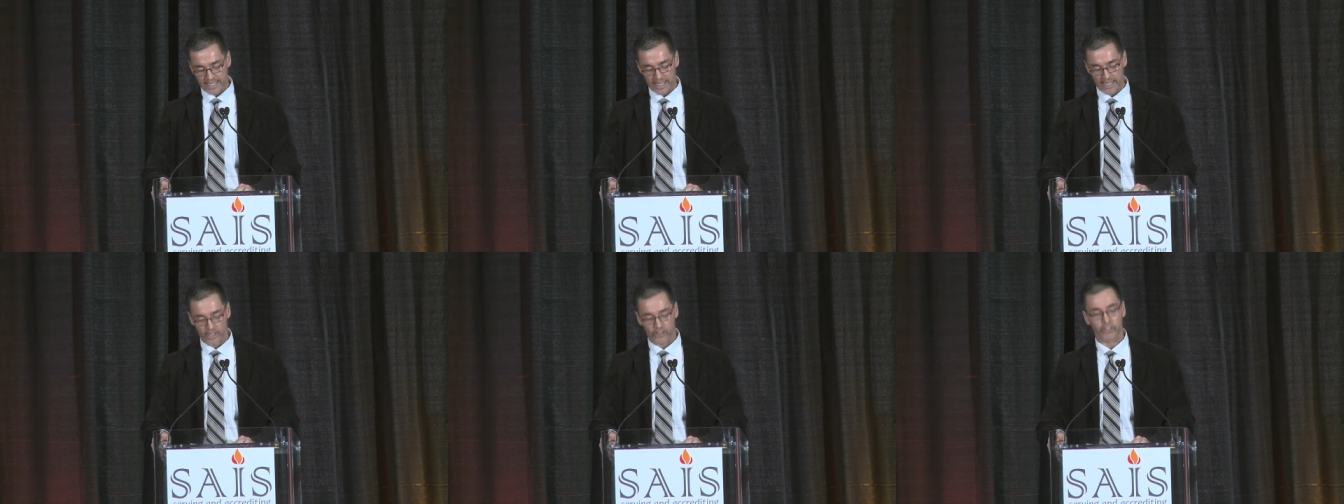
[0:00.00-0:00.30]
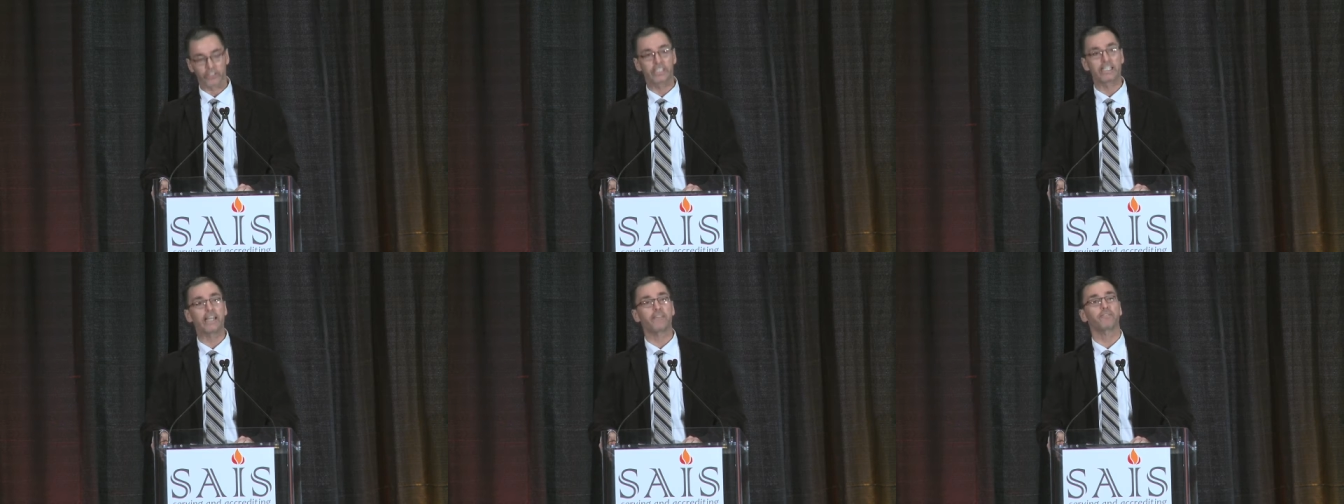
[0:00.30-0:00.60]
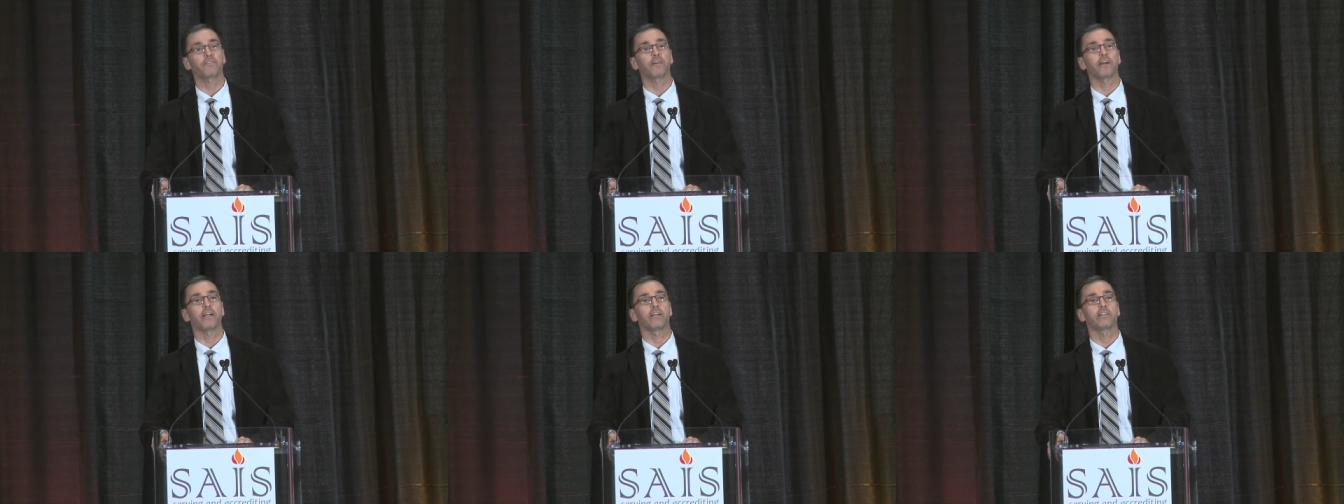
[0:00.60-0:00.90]
that are
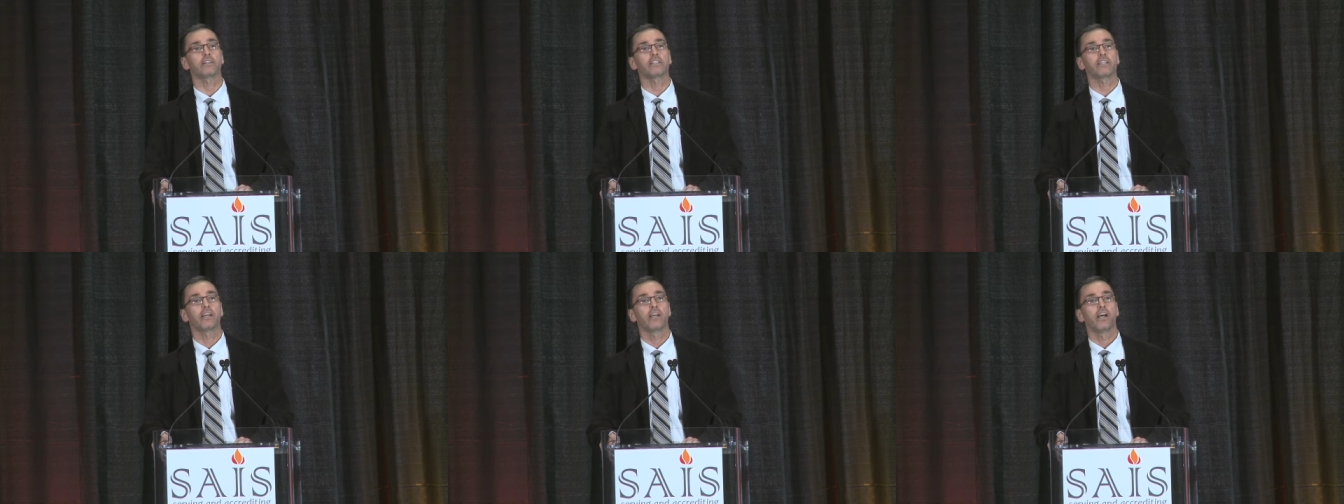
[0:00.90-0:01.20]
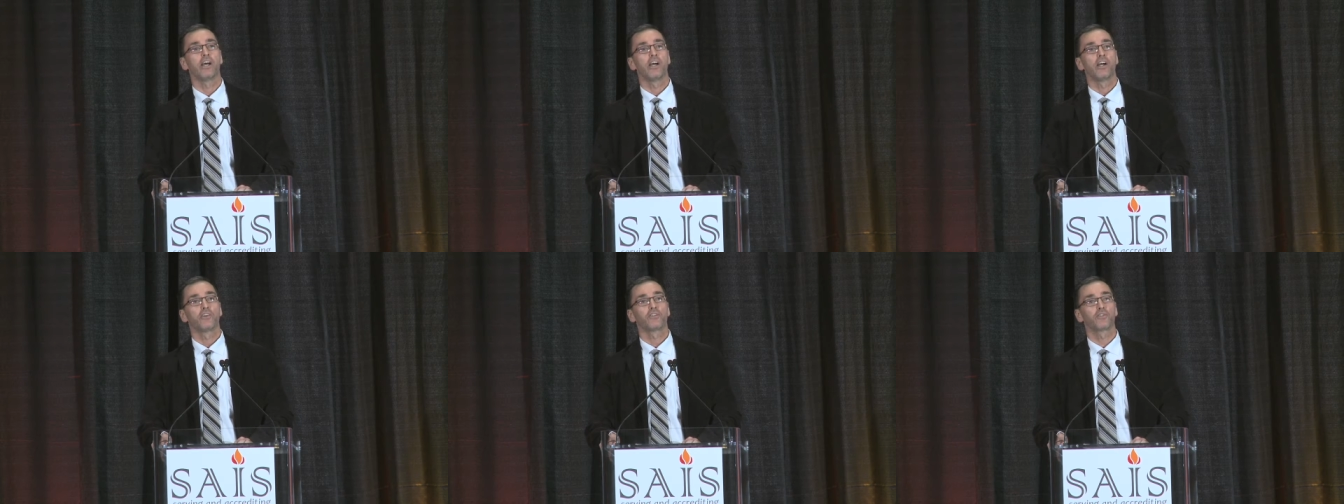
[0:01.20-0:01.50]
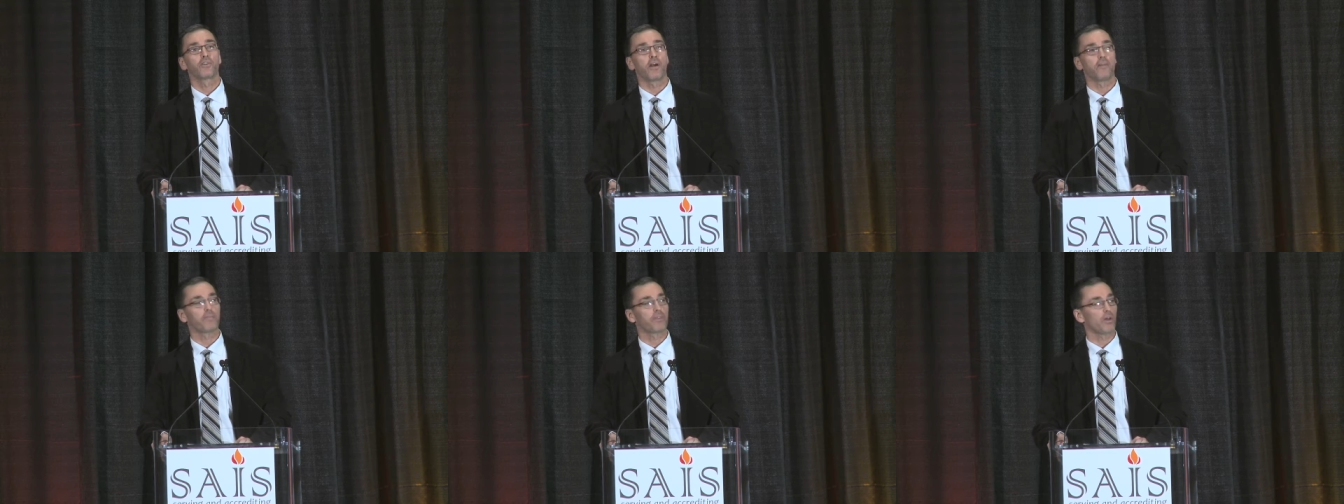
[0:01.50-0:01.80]
different
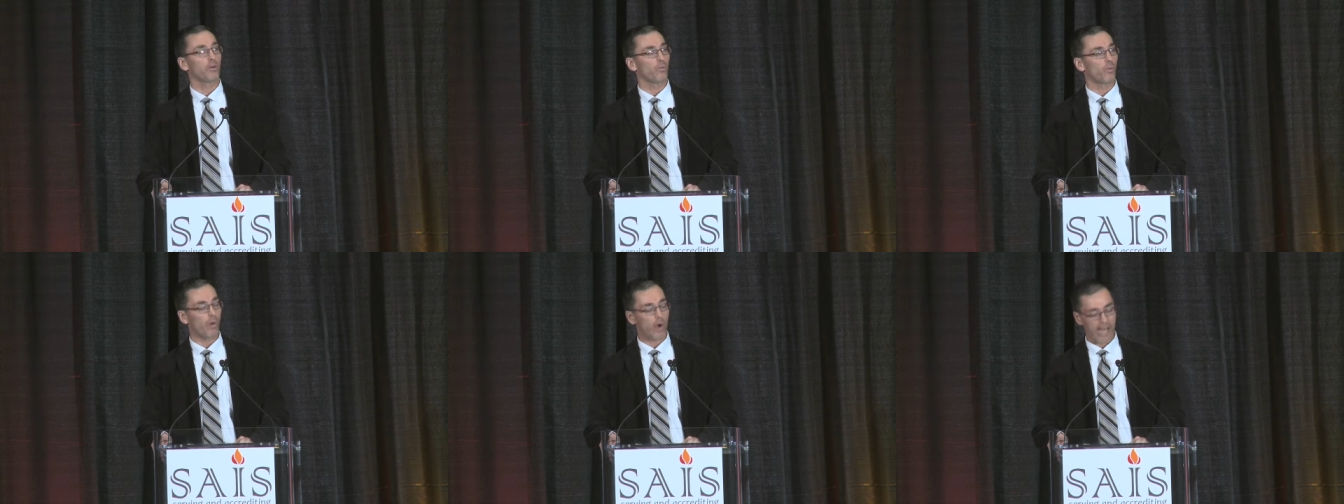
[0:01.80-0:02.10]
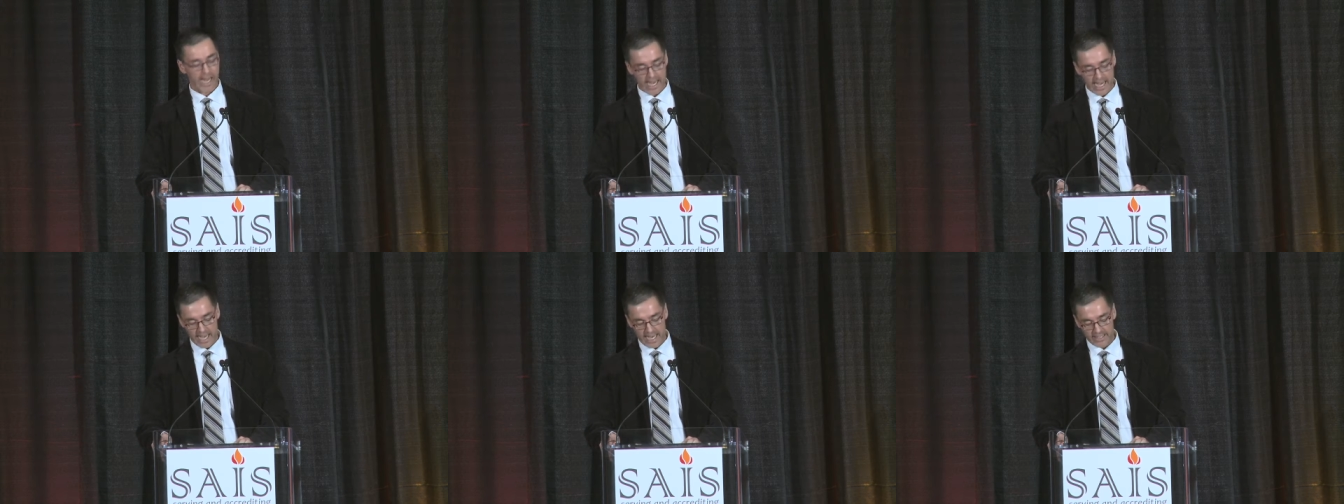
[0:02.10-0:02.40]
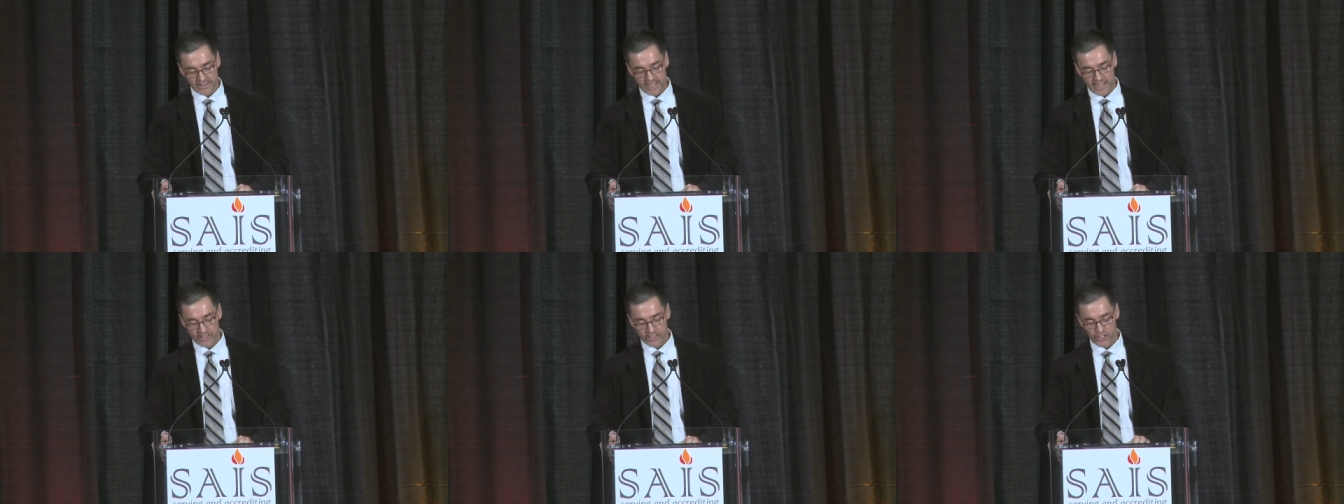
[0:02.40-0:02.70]
from the
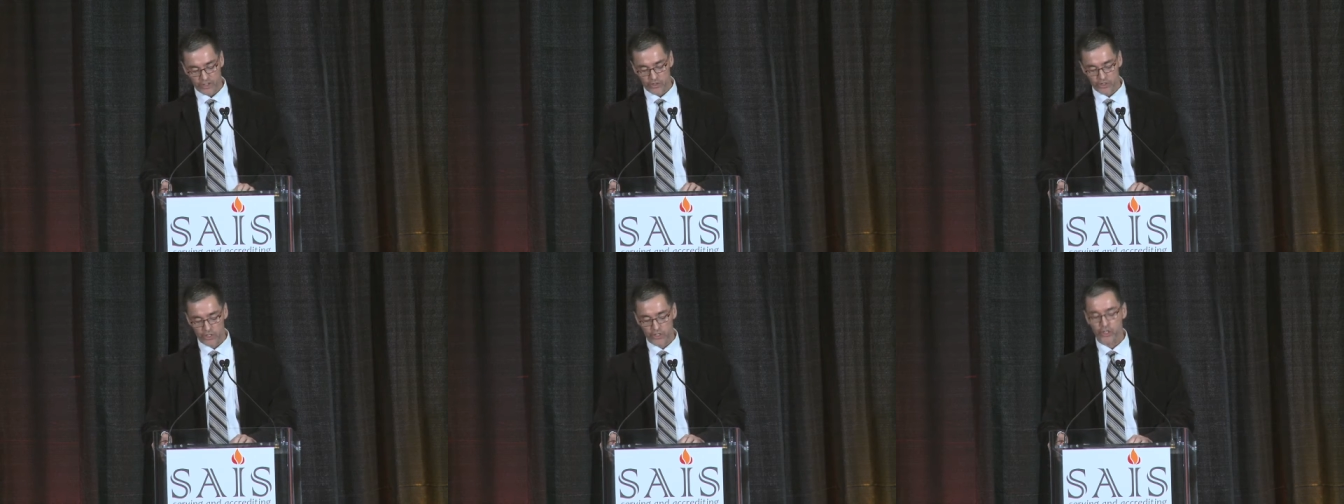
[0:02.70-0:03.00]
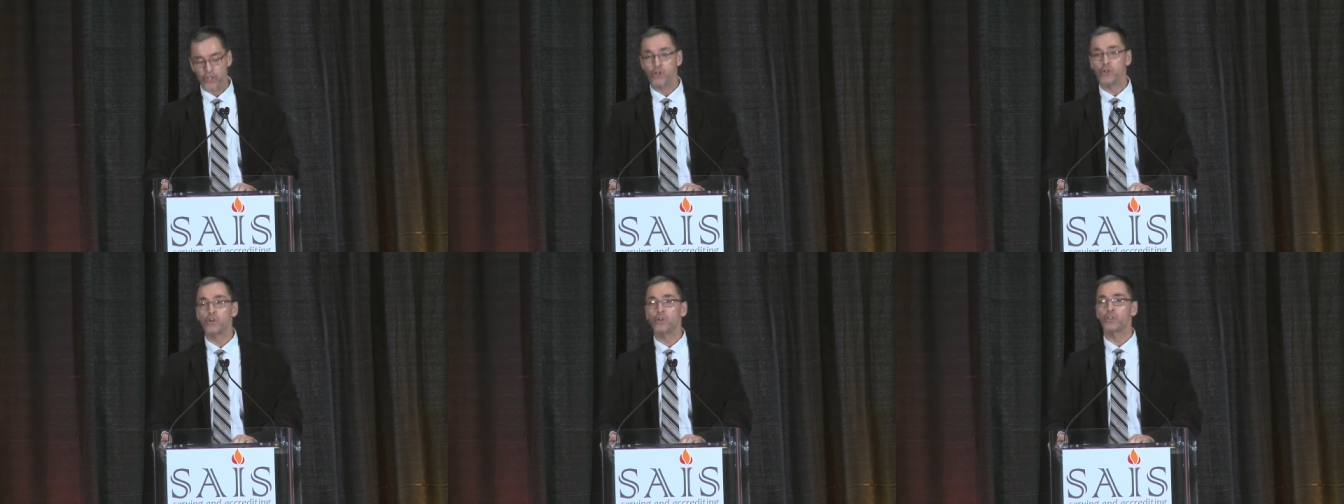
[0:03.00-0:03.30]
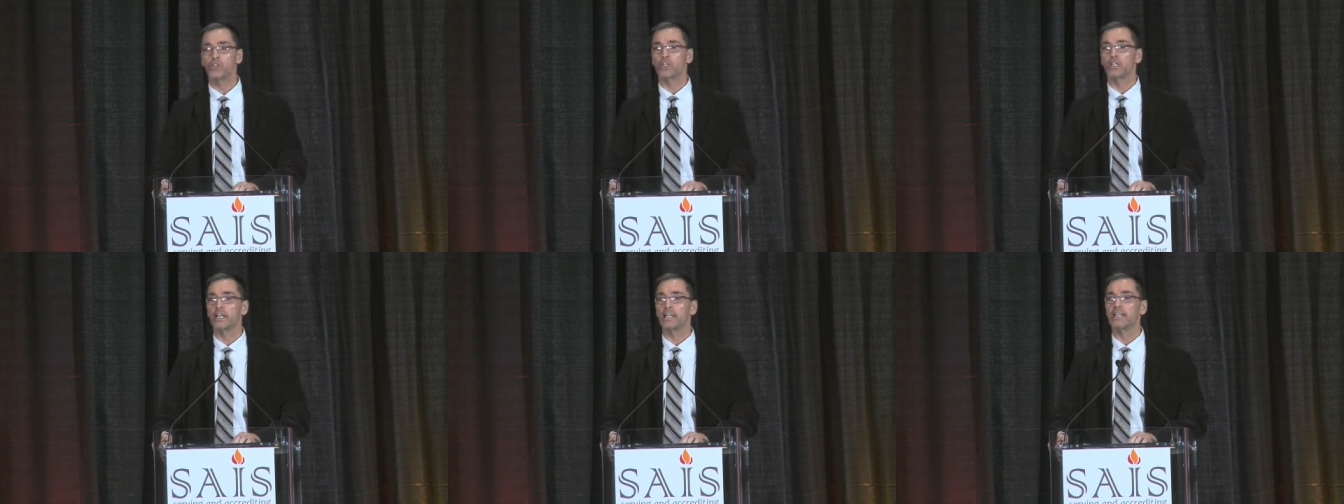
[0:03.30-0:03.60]
way that you
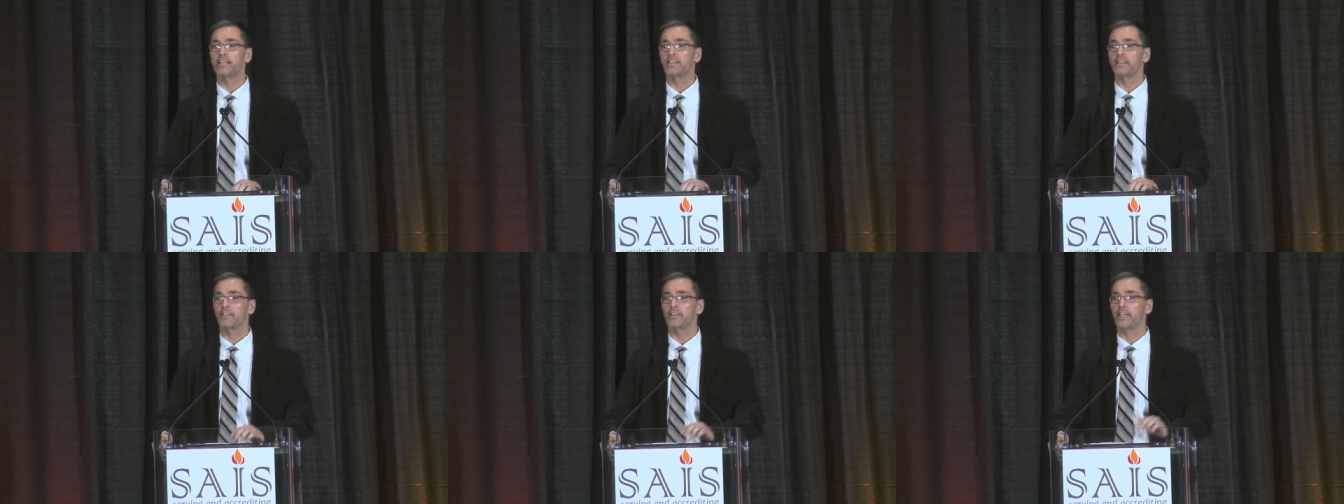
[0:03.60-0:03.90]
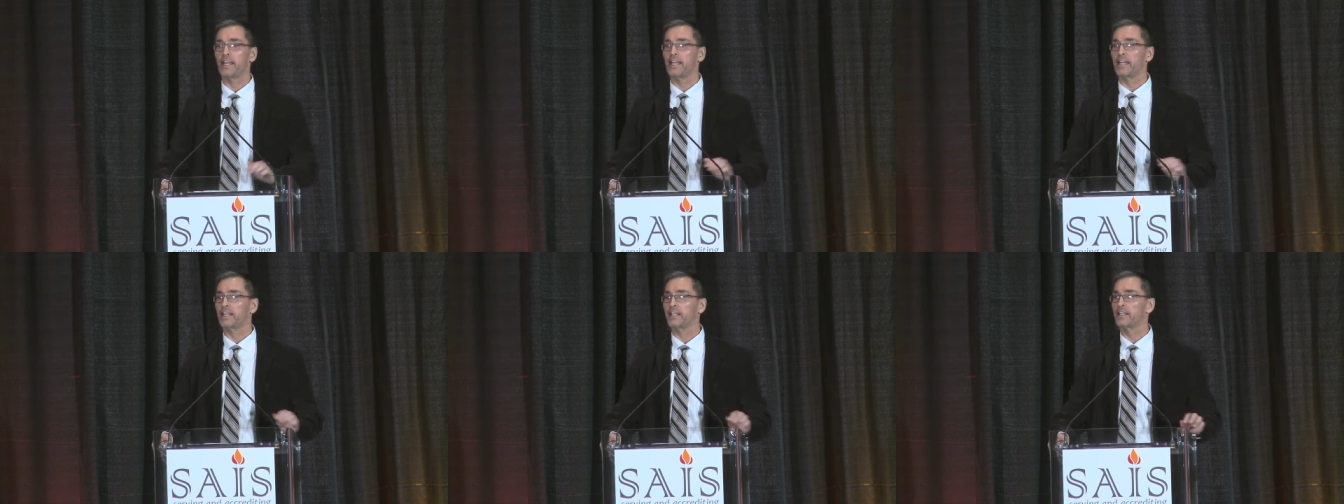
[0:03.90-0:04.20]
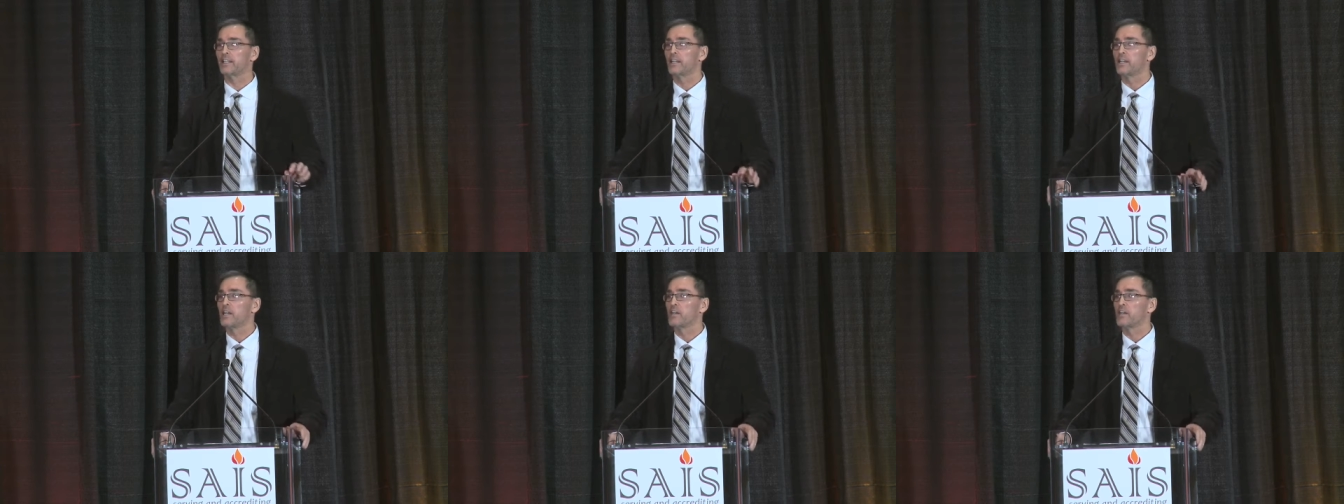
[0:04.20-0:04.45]
usually think